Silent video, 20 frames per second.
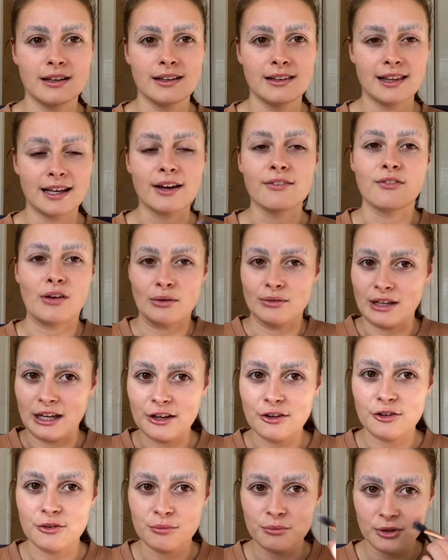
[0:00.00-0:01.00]
like a
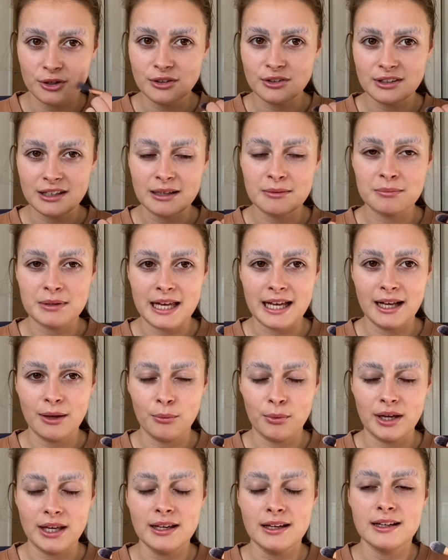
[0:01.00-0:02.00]
foundation would in black and
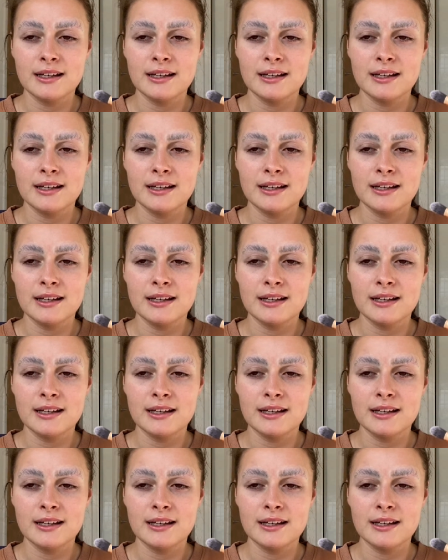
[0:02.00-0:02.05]
white.